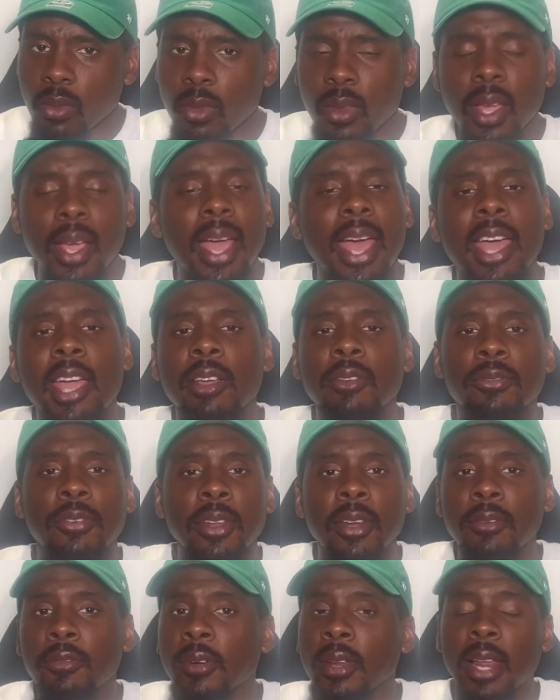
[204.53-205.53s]
Hey,
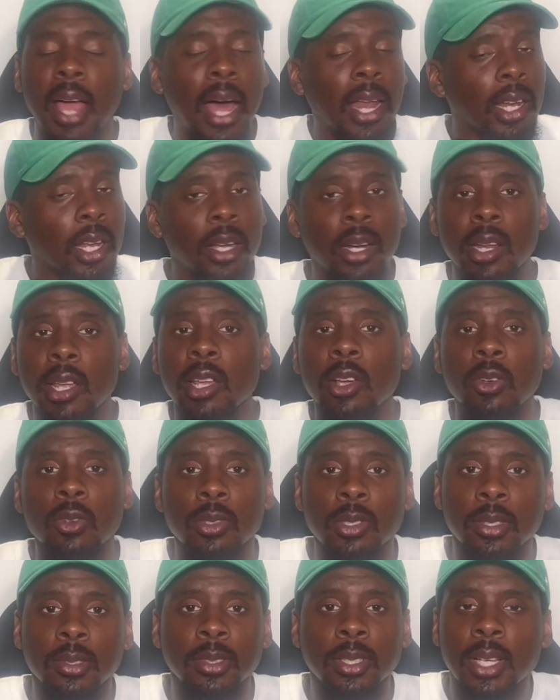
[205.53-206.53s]
Philly, I love the Eagles.
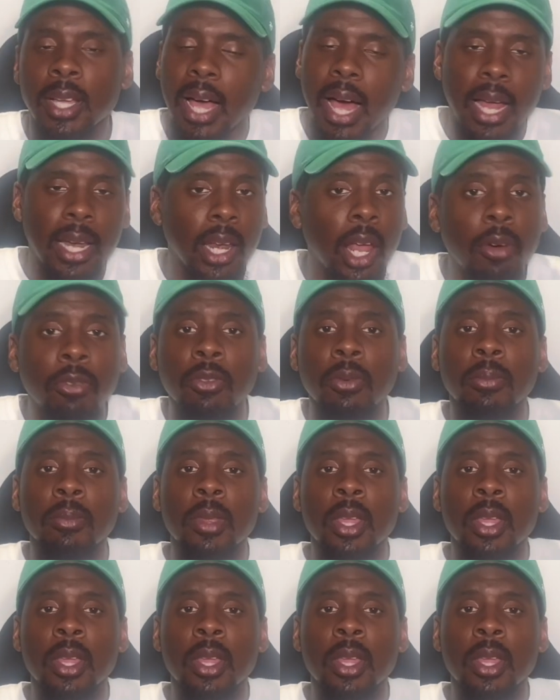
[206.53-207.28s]
I love them.